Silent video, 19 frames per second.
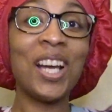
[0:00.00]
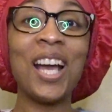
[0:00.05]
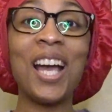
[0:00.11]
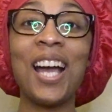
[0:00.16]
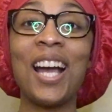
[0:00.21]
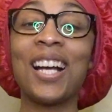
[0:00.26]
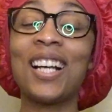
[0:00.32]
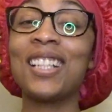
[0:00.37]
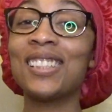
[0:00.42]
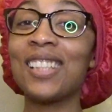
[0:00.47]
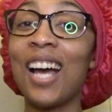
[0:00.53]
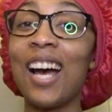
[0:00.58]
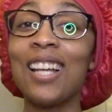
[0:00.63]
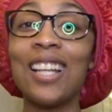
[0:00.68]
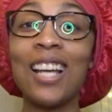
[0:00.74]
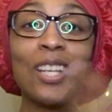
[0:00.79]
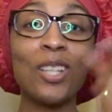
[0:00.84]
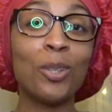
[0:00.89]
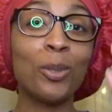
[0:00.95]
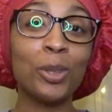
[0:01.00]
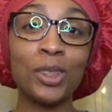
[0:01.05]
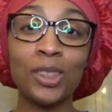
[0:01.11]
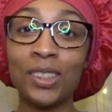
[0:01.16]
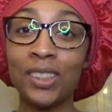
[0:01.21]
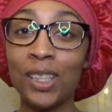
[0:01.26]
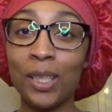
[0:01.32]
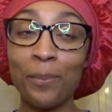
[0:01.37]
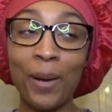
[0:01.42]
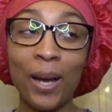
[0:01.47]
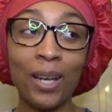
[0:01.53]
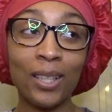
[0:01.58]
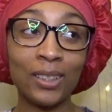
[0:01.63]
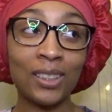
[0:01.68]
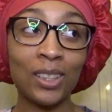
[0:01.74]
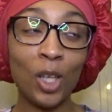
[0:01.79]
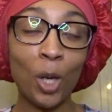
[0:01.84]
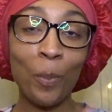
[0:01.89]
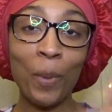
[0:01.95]
Because all I do is sit on
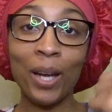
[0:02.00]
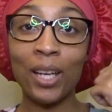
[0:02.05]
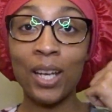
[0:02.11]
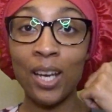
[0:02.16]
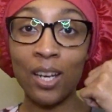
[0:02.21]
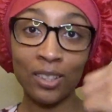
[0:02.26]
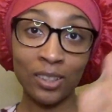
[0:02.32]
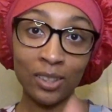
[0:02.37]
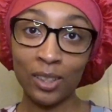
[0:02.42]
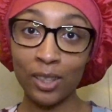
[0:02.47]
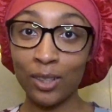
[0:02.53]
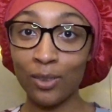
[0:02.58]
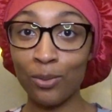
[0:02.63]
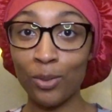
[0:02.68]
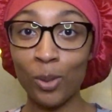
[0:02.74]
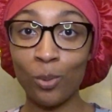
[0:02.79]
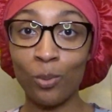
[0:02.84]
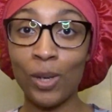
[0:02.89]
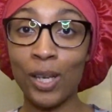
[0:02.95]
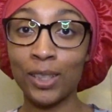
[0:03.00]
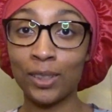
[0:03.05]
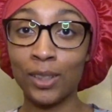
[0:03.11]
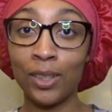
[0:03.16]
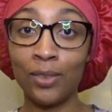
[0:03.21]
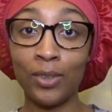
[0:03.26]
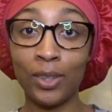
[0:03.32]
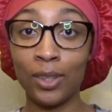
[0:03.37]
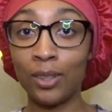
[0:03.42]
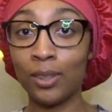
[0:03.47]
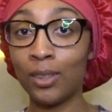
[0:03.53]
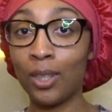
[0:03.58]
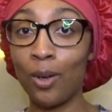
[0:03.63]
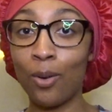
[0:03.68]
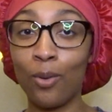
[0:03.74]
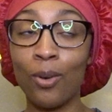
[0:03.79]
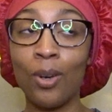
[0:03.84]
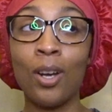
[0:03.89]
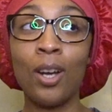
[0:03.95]
my couch in the living room and watch TV.
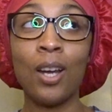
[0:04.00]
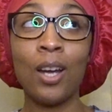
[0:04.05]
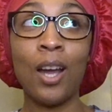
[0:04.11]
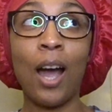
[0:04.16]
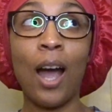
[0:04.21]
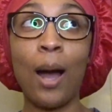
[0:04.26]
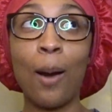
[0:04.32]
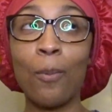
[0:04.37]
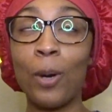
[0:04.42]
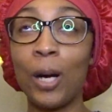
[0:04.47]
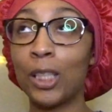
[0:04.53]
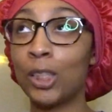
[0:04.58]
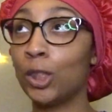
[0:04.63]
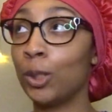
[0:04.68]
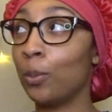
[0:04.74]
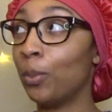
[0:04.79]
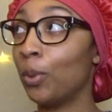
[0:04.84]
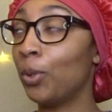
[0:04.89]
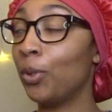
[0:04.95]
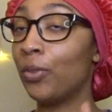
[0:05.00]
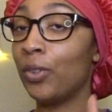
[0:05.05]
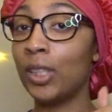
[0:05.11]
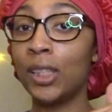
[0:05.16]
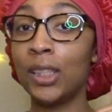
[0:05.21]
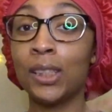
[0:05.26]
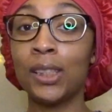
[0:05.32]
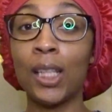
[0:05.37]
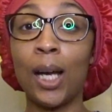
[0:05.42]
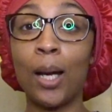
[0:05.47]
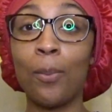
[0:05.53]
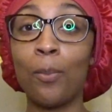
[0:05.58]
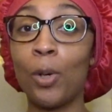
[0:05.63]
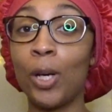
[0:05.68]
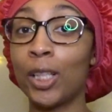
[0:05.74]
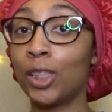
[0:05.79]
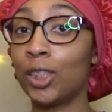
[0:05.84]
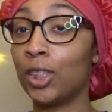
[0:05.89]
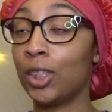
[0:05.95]
So I'm watching movies, I'm
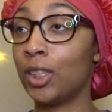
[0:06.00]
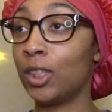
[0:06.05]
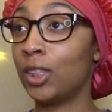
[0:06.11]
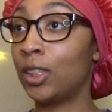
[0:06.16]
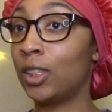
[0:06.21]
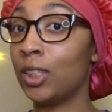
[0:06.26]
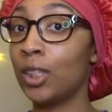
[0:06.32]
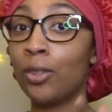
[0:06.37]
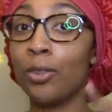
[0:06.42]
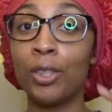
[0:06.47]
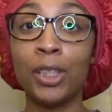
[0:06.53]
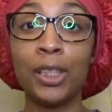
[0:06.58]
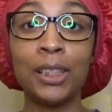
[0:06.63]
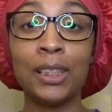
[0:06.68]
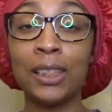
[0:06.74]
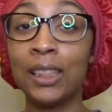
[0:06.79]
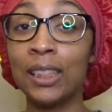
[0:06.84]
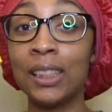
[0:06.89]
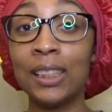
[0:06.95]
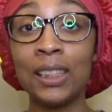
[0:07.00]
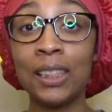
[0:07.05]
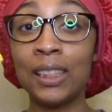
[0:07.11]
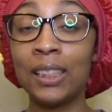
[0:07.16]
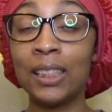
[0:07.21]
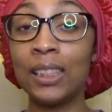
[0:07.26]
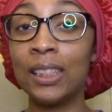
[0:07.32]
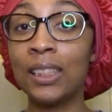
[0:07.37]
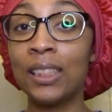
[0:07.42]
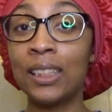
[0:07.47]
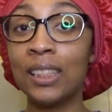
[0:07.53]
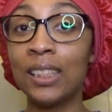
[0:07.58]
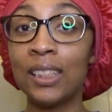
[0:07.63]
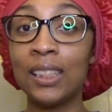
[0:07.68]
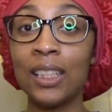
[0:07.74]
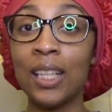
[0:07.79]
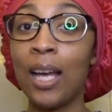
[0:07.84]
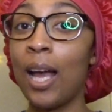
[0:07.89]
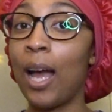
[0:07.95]
watching series,
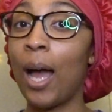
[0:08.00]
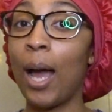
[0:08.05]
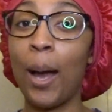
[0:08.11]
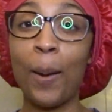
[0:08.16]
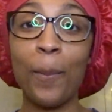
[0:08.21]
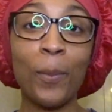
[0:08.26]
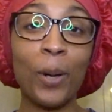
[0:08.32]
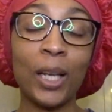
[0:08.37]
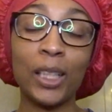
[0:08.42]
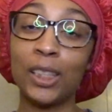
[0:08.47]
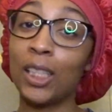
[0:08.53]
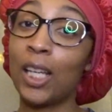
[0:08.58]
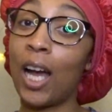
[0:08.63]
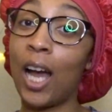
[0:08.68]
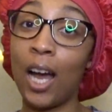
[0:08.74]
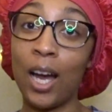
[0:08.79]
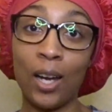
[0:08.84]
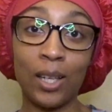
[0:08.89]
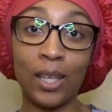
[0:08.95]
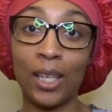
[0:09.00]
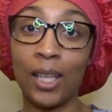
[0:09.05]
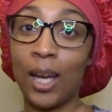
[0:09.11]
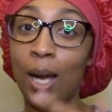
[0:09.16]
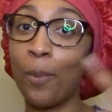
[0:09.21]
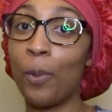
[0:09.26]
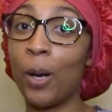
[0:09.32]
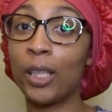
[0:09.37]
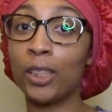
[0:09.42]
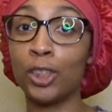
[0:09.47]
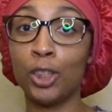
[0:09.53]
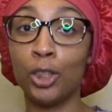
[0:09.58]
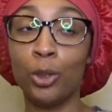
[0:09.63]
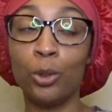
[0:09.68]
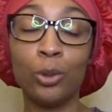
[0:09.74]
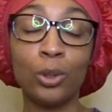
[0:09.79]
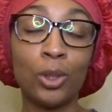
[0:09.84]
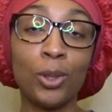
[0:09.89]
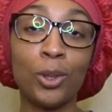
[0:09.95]
I'm watching all that, I'm watching
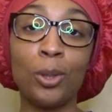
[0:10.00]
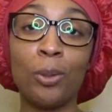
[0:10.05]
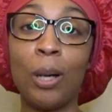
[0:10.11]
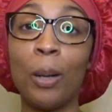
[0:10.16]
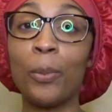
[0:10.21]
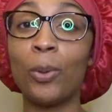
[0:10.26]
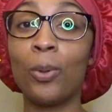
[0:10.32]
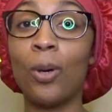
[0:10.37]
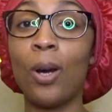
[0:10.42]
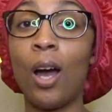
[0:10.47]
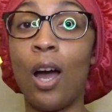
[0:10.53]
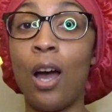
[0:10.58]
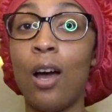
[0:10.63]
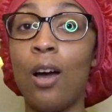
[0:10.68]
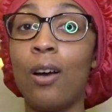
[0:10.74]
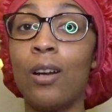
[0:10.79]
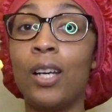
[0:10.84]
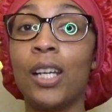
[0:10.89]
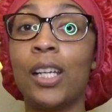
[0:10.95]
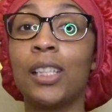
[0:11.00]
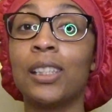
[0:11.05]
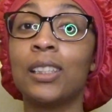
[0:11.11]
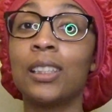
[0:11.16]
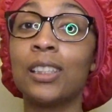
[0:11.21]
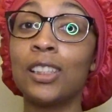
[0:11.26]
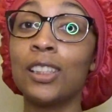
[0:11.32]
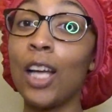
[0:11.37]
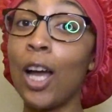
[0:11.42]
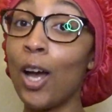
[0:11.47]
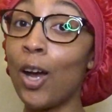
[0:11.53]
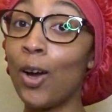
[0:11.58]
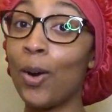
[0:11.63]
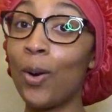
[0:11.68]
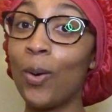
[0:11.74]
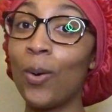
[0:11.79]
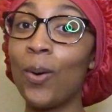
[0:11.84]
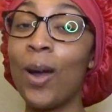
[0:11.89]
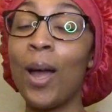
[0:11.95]
YouTube, I'm doing all that.
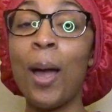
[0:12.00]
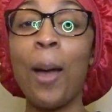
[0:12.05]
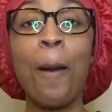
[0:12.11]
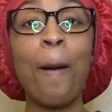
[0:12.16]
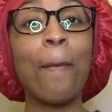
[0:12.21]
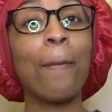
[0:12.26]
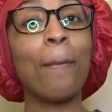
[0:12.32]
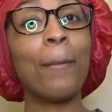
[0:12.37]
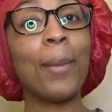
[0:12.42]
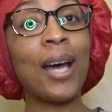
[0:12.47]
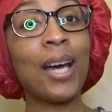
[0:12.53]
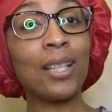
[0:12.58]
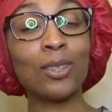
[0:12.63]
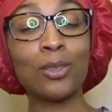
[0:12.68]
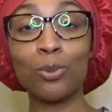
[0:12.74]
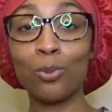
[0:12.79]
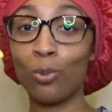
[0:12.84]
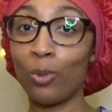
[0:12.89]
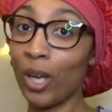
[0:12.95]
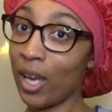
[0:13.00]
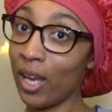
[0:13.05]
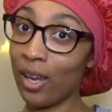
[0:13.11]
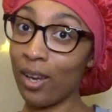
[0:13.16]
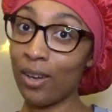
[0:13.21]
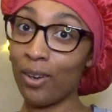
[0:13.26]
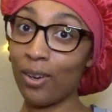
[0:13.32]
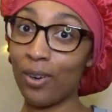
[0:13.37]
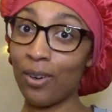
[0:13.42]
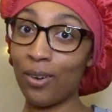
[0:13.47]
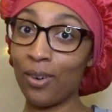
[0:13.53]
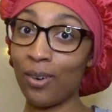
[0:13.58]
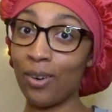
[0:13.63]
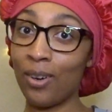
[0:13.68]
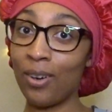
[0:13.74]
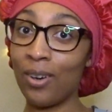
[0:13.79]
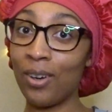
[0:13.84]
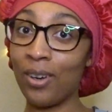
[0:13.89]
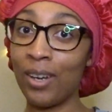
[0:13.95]
So might as
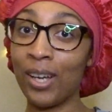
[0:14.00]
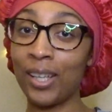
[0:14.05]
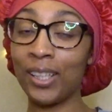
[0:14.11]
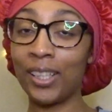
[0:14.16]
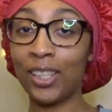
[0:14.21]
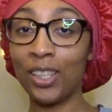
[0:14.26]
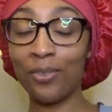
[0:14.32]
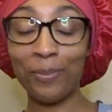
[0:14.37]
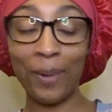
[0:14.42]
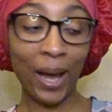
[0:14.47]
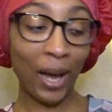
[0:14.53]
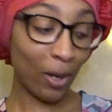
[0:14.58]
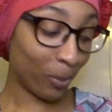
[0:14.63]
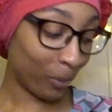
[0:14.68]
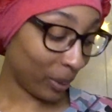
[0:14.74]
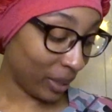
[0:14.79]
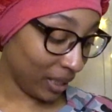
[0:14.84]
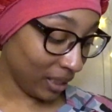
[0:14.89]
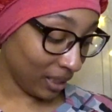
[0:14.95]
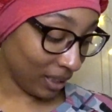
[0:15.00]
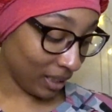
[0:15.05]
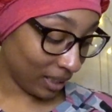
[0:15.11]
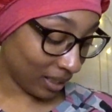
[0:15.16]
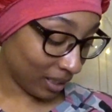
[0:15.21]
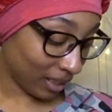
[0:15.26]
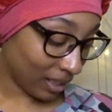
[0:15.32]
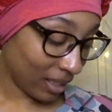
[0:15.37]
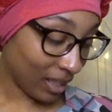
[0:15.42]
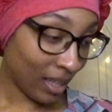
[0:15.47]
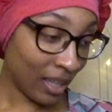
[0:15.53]
well give my opinion